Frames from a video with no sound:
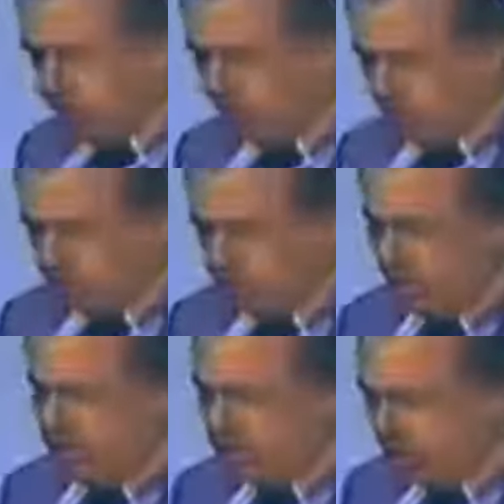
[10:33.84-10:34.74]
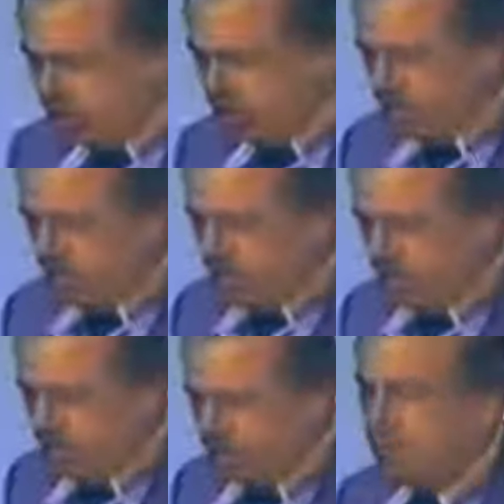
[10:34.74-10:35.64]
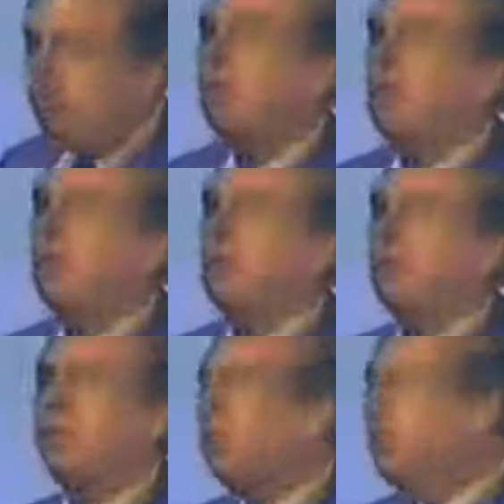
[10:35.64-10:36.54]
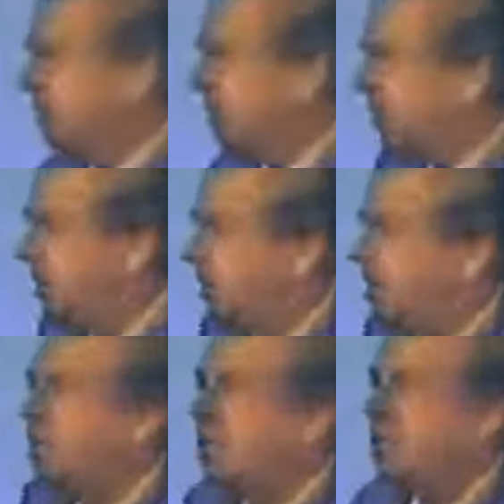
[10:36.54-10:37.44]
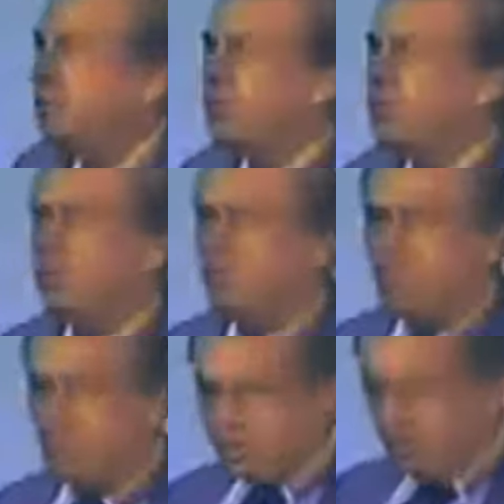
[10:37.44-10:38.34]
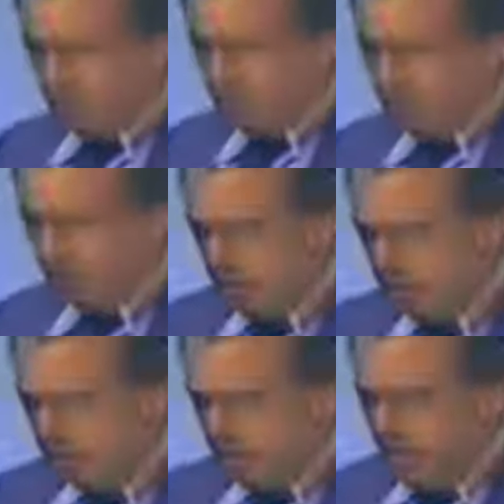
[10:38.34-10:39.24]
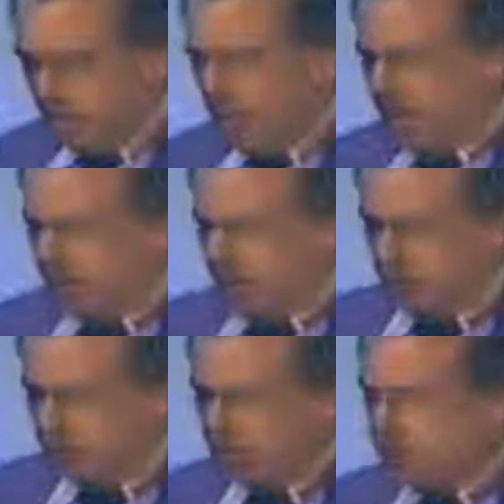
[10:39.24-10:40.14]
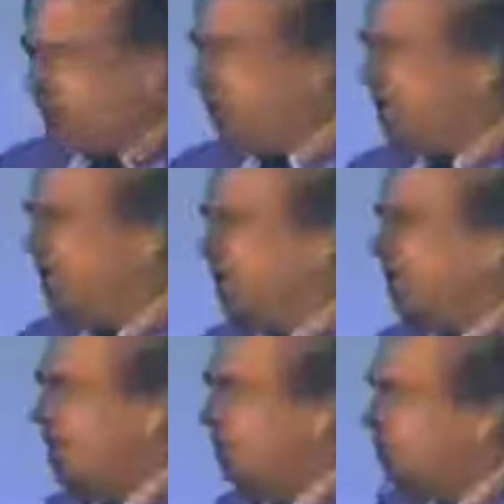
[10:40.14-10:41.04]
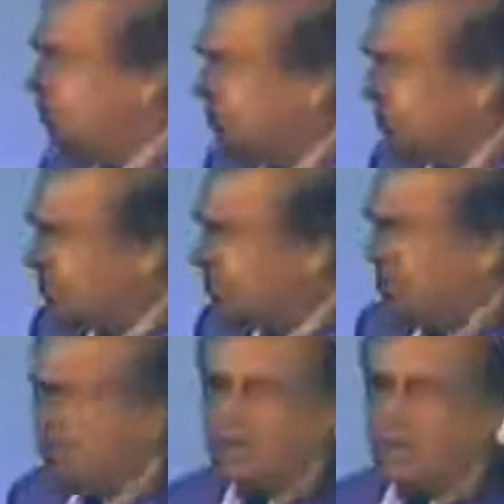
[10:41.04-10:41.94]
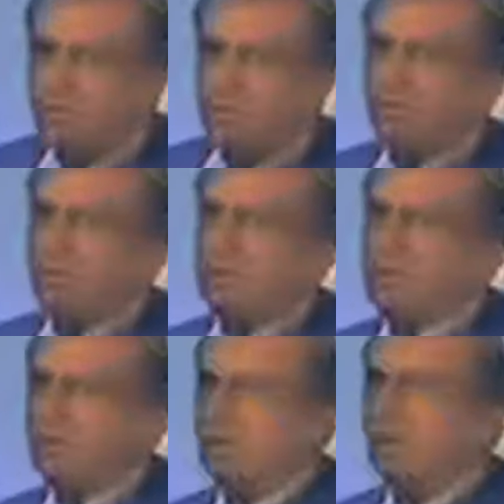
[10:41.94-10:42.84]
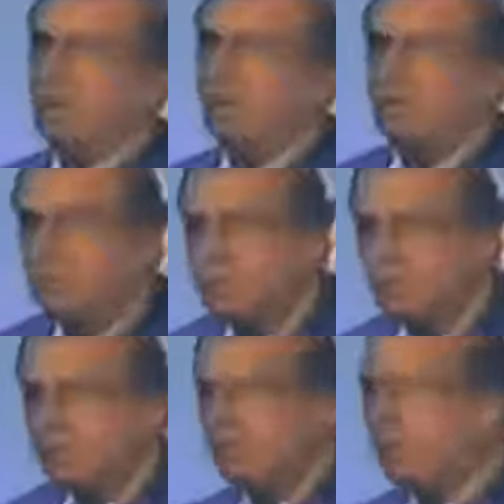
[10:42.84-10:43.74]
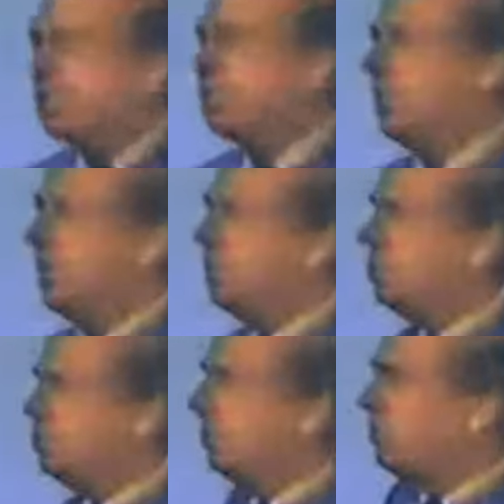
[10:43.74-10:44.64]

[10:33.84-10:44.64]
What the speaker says: by these Trotskyites, and they became very impressed by the work that they were doing, thinking they were sincere anti-communists when they were total communists all along, but they were Trotskyites who were